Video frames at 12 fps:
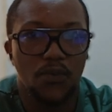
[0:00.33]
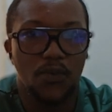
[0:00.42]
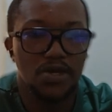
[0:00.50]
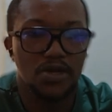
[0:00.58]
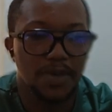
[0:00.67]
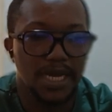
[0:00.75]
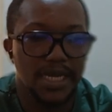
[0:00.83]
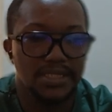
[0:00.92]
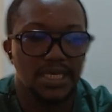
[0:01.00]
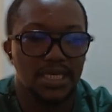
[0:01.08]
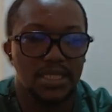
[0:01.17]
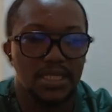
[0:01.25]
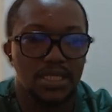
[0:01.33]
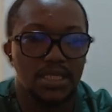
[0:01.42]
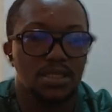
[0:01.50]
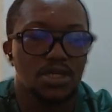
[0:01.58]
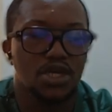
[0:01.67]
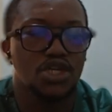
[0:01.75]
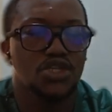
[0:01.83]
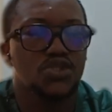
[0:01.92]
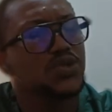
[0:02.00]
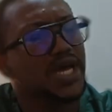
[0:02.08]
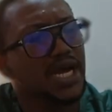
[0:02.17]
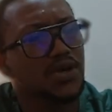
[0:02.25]
to my channel.
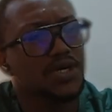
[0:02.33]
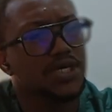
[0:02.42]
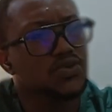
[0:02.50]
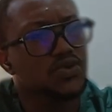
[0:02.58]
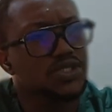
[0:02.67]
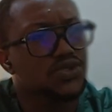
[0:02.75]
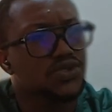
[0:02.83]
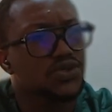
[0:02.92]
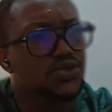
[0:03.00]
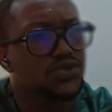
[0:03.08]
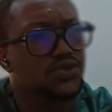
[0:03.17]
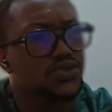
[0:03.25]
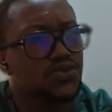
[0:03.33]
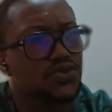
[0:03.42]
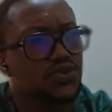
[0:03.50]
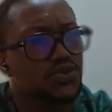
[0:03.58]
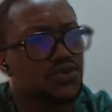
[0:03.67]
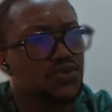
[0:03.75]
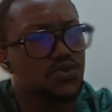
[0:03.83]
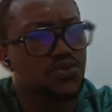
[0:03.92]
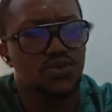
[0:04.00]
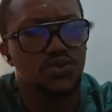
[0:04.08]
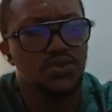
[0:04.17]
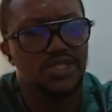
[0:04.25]
Today I'm going to introduce you
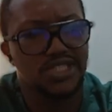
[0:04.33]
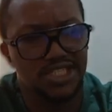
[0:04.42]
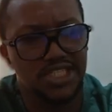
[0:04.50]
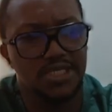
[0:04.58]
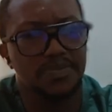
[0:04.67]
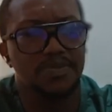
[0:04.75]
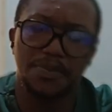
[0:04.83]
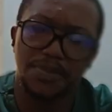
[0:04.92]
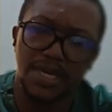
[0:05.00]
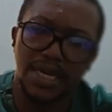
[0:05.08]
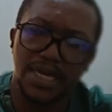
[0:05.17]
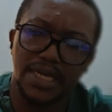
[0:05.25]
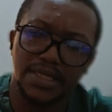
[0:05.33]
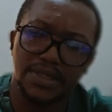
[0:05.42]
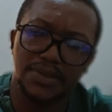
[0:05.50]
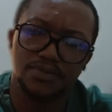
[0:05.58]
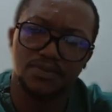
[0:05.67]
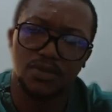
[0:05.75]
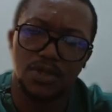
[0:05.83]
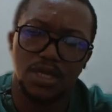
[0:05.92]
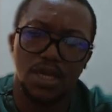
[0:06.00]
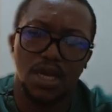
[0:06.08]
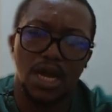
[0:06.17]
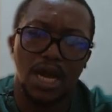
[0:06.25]
to Stream API.
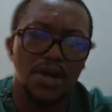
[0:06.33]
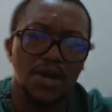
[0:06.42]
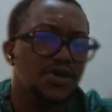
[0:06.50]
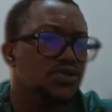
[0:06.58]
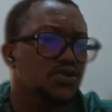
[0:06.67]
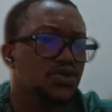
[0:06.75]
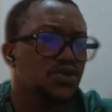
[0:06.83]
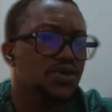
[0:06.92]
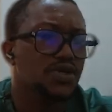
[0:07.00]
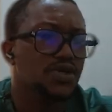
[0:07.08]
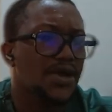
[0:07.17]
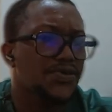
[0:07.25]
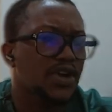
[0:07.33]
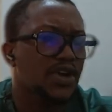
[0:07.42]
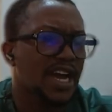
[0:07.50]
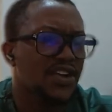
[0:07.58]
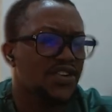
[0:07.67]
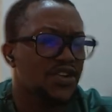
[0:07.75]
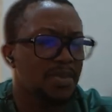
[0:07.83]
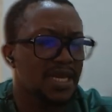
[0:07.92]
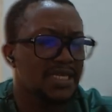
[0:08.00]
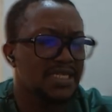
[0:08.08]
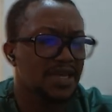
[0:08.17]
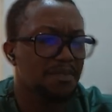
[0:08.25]
I'm going to show you how you can
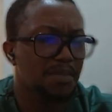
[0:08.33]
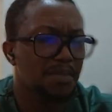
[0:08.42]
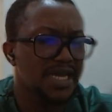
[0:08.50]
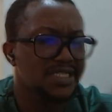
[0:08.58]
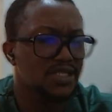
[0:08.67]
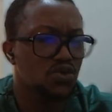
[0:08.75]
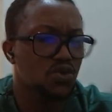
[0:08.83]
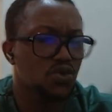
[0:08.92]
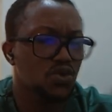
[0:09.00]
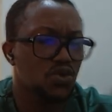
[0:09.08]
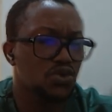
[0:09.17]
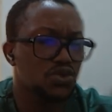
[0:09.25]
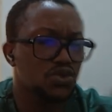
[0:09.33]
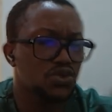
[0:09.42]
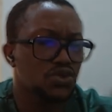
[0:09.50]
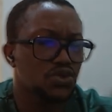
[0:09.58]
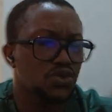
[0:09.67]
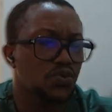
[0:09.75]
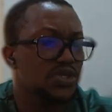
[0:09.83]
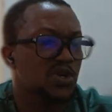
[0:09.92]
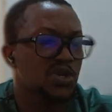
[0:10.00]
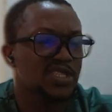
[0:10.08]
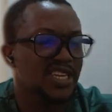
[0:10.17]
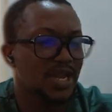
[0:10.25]
replace a messy code with
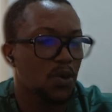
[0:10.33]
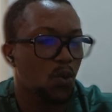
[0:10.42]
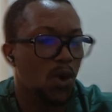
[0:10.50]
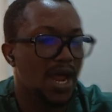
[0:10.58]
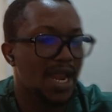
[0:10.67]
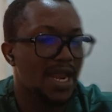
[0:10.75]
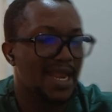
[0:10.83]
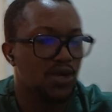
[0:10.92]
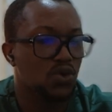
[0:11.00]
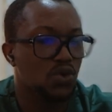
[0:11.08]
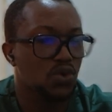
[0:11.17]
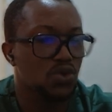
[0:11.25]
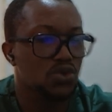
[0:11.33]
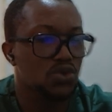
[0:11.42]
just a one-line code.